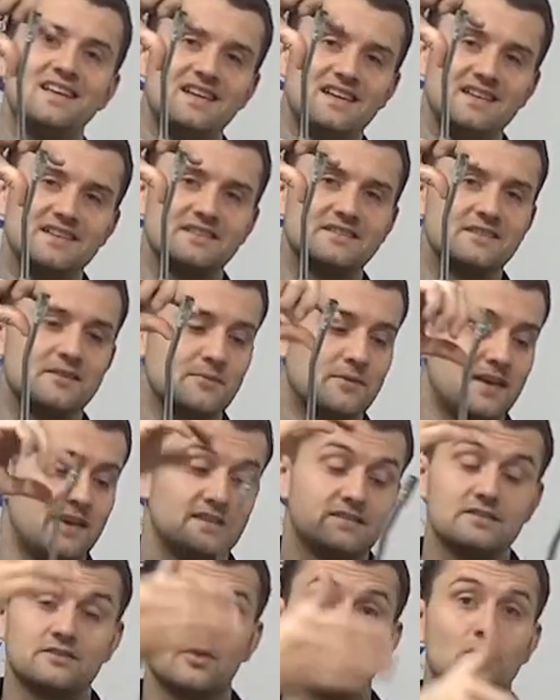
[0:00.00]
in some
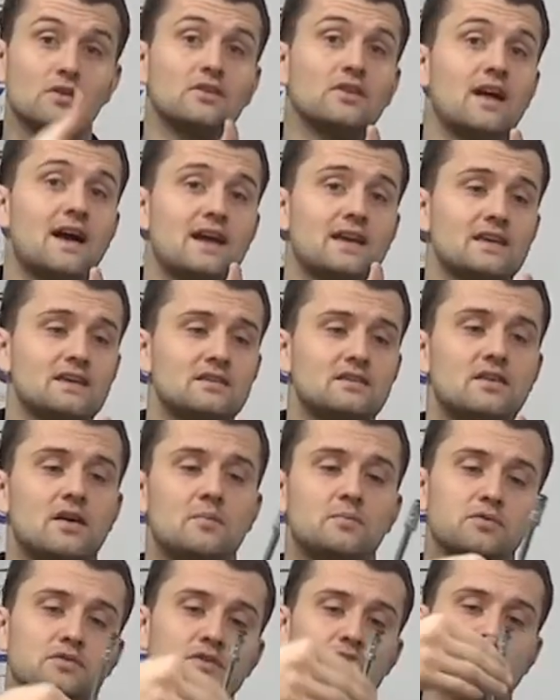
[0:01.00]
cases or a locking
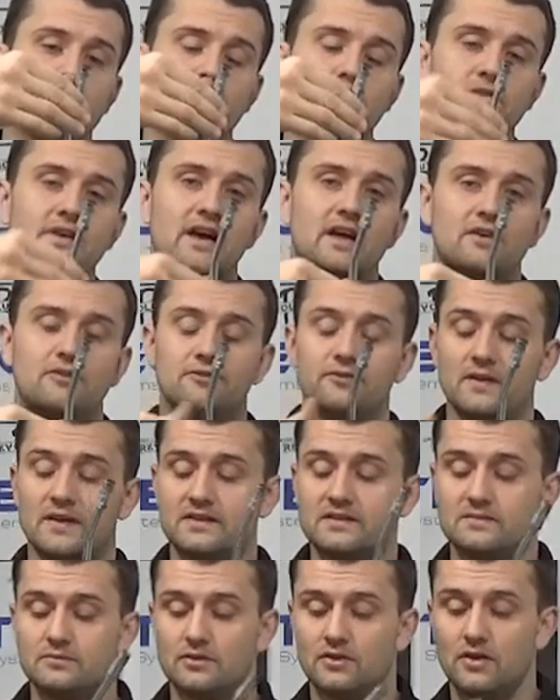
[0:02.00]
coupler if you got a
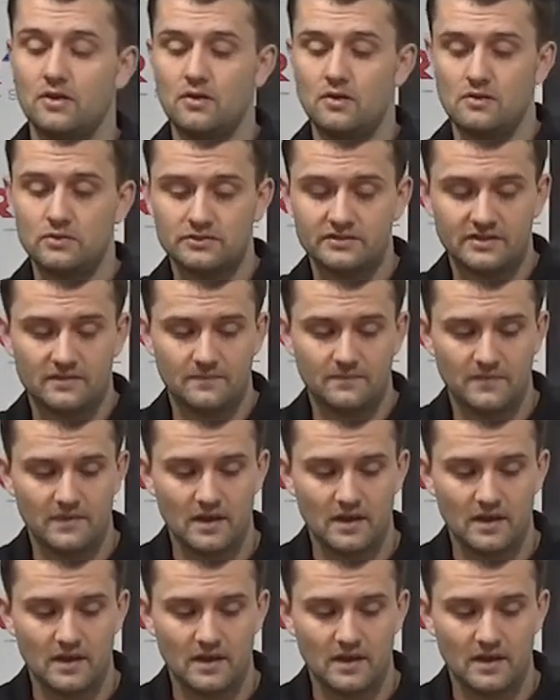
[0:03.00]
flexible hose.